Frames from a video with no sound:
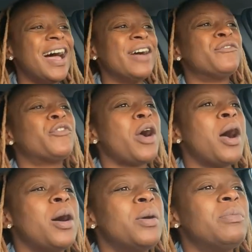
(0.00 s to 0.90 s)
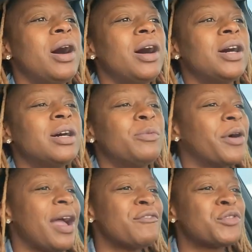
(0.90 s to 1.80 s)
from
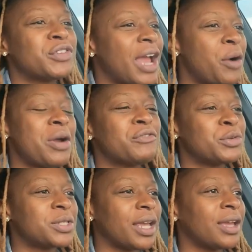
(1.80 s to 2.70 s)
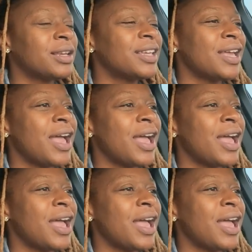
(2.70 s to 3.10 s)
or however you say it.